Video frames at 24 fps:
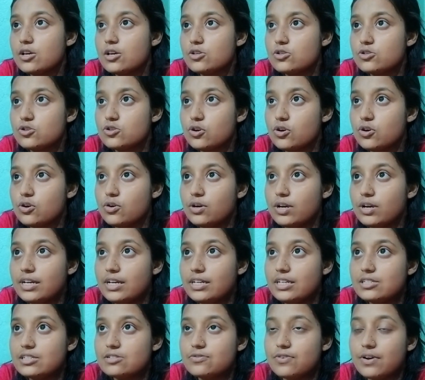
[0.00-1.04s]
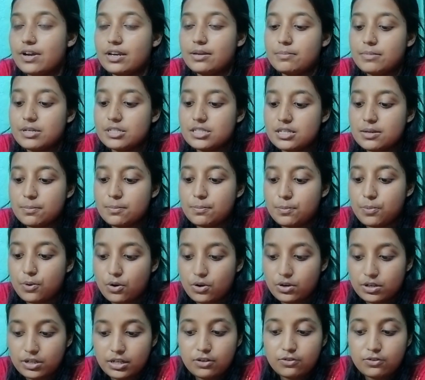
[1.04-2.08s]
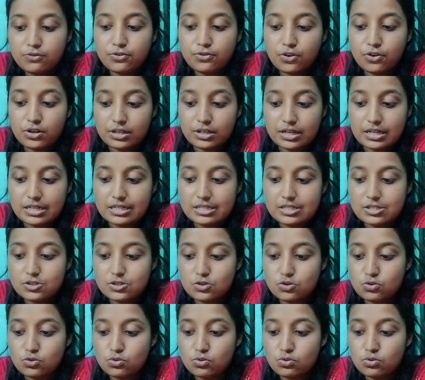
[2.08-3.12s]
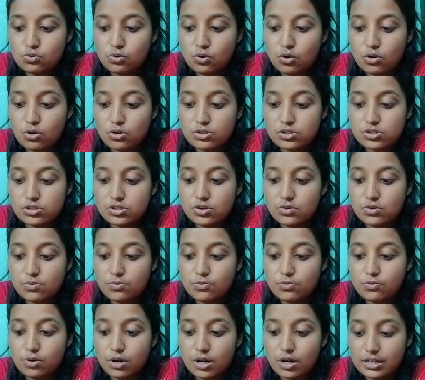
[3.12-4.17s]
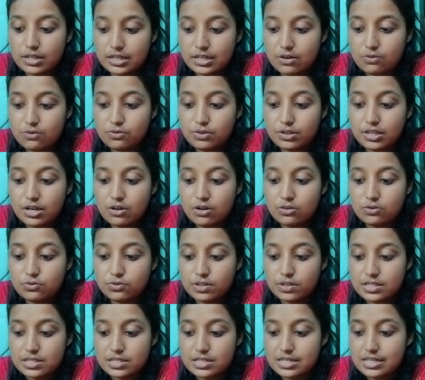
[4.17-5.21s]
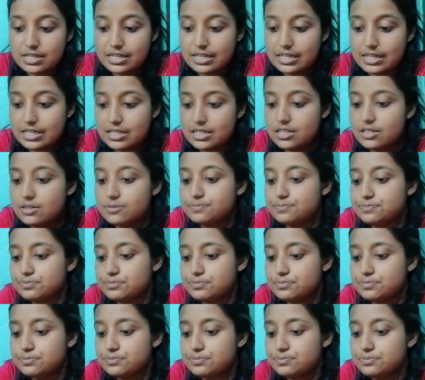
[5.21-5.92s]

So it is very much important for us to consume water without wasting it.